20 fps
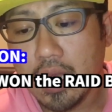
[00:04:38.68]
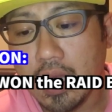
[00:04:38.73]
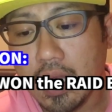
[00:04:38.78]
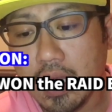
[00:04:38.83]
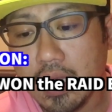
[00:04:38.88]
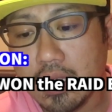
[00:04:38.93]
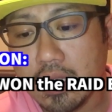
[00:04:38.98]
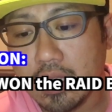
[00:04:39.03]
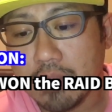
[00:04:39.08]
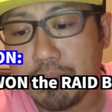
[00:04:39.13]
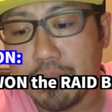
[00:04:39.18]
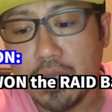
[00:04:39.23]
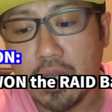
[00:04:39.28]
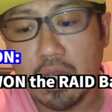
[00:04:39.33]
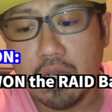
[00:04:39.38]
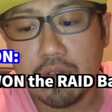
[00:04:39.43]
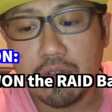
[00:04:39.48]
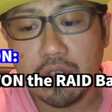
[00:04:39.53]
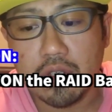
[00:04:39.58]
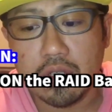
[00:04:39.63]
And the
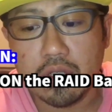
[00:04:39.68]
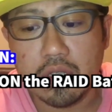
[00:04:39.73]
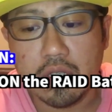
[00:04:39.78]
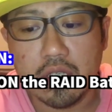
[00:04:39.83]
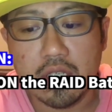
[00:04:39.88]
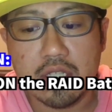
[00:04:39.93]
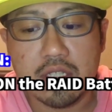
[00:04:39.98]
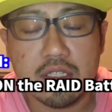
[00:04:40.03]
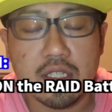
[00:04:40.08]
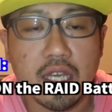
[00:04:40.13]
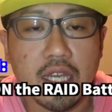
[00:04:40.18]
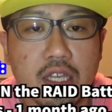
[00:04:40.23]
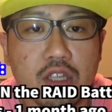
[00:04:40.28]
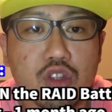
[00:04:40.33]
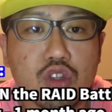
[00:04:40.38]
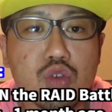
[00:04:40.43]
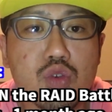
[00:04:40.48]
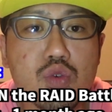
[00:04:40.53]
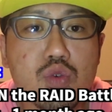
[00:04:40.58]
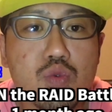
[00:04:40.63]
period is
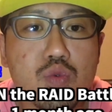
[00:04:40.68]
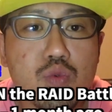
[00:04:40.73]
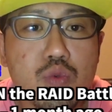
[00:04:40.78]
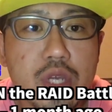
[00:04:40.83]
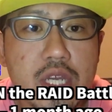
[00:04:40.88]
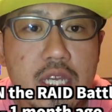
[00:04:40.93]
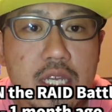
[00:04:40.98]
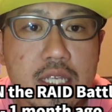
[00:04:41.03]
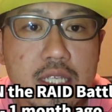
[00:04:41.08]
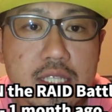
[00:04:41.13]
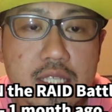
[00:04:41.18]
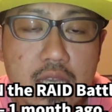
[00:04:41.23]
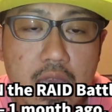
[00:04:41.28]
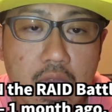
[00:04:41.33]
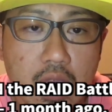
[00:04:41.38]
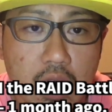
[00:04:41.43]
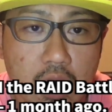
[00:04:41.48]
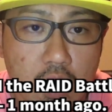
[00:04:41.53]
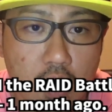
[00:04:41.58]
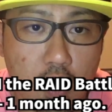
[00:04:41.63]
like 2 weeks
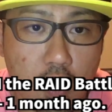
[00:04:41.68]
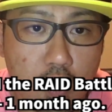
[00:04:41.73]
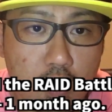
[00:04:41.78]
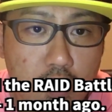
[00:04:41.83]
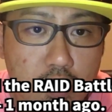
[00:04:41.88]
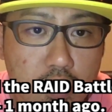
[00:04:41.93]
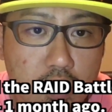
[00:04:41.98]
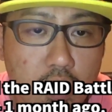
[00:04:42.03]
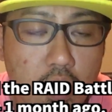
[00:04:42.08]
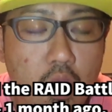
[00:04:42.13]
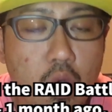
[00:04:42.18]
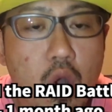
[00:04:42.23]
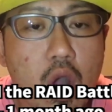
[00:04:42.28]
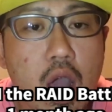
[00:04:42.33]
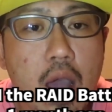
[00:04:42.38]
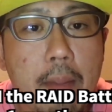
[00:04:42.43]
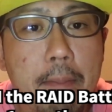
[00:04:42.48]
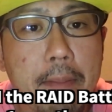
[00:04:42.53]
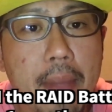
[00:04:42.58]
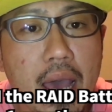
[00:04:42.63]
ago or
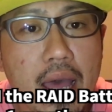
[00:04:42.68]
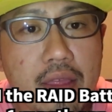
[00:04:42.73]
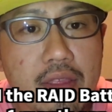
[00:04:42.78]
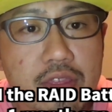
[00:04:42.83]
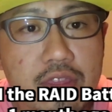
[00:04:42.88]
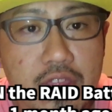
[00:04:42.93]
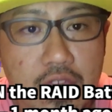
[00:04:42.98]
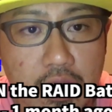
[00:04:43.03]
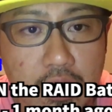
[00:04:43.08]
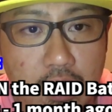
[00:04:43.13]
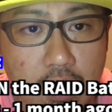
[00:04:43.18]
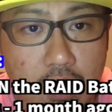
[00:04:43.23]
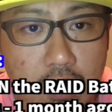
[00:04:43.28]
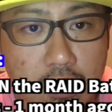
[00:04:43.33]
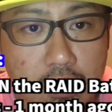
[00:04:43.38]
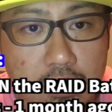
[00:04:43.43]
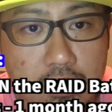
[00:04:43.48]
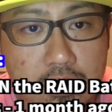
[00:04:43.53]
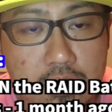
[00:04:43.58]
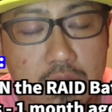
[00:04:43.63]
a month ago.
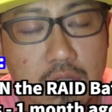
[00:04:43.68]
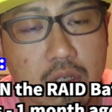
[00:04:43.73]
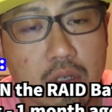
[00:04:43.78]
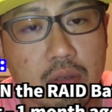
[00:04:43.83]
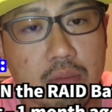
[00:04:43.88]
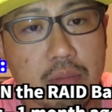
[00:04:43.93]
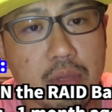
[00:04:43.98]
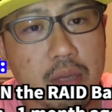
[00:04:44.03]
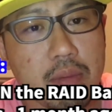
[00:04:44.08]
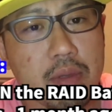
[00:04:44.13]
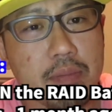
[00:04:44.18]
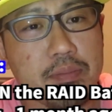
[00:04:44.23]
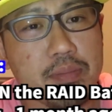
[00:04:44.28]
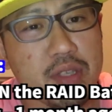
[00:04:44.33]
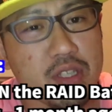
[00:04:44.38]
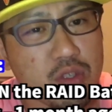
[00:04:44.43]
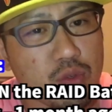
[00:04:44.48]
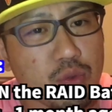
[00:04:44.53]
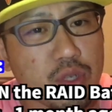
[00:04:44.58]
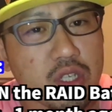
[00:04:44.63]
So maybe
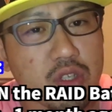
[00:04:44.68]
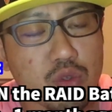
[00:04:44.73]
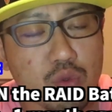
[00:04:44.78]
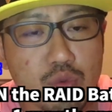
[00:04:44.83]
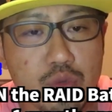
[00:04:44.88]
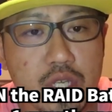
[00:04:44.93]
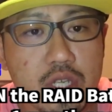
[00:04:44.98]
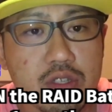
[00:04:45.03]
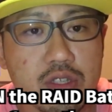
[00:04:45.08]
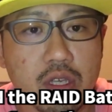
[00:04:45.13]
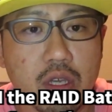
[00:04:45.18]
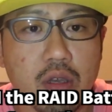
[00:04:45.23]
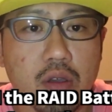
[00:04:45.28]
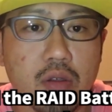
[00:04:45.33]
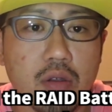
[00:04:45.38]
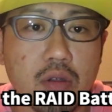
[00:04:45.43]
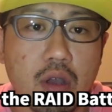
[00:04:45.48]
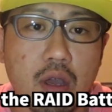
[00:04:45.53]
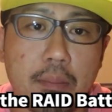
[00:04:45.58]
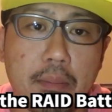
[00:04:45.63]
between 2 weeks
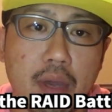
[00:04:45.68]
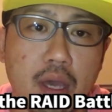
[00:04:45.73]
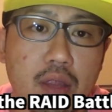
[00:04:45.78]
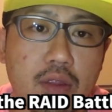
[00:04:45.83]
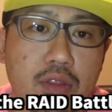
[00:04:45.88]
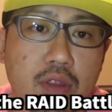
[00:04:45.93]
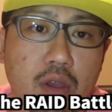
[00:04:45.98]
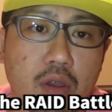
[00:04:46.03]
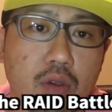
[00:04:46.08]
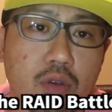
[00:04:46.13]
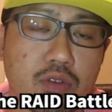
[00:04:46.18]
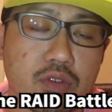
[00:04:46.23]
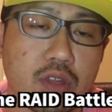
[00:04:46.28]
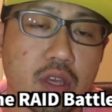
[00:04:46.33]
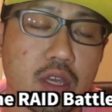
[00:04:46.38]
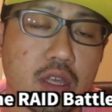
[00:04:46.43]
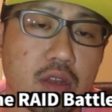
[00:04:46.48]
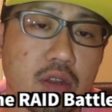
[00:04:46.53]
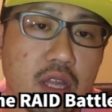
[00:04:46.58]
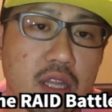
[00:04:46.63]
ago or a month ago,
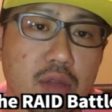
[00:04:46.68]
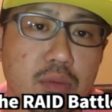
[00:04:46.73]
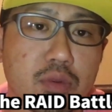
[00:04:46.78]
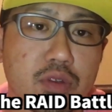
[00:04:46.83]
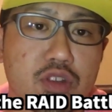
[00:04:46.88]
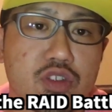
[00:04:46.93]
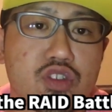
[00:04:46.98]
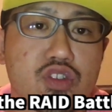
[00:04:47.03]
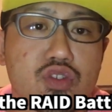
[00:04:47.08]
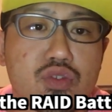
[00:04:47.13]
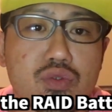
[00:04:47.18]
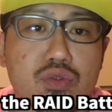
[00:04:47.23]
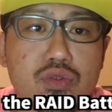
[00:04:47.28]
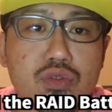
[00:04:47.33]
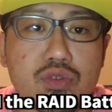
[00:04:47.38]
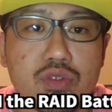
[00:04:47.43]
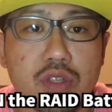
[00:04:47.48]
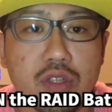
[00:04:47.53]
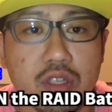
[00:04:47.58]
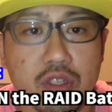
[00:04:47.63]
they randomly
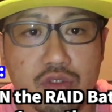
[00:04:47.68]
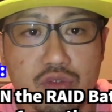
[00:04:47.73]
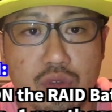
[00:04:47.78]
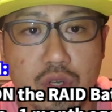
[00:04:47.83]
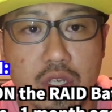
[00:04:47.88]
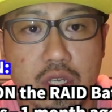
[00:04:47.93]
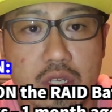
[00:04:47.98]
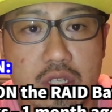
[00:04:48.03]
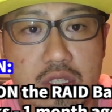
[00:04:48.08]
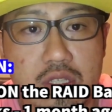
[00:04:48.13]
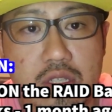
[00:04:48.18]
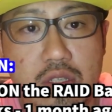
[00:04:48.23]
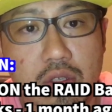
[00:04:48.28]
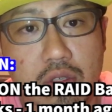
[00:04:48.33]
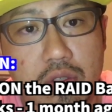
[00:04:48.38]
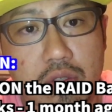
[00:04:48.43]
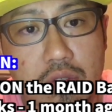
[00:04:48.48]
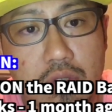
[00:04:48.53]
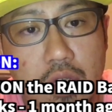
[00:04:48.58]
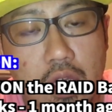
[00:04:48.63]
choose the trainers to,
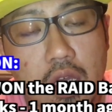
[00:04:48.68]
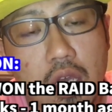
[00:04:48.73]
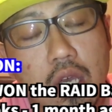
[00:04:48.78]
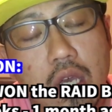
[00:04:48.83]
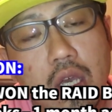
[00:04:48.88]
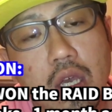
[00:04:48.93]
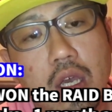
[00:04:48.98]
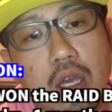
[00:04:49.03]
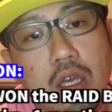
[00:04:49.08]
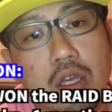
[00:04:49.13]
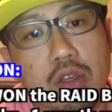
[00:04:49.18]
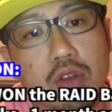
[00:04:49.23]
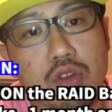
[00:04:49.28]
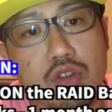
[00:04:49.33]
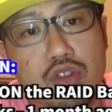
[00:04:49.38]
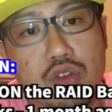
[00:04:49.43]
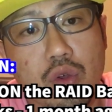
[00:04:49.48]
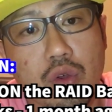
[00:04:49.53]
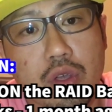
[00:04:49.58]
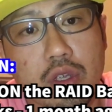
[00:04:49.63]
you know,
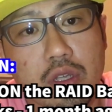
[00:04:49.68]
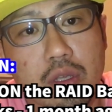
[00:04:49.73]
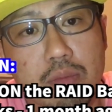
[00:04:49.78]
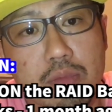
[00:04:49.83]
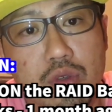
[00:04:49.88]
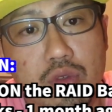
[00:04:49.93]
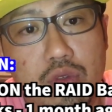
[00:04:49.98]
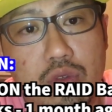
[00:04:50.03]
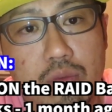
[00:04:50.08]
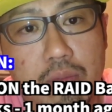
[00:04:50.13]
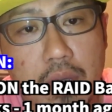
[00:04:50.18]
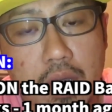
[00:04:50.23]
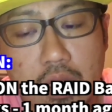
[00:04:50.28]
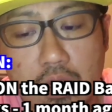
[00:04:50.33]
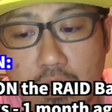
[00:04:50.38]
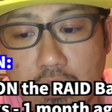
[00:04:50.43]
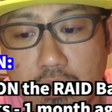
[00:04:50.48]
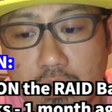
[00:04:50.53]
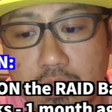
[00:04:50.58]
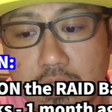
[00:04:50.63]
join the MewTwo
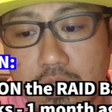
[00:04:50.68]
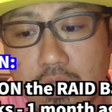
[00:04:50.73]
battle.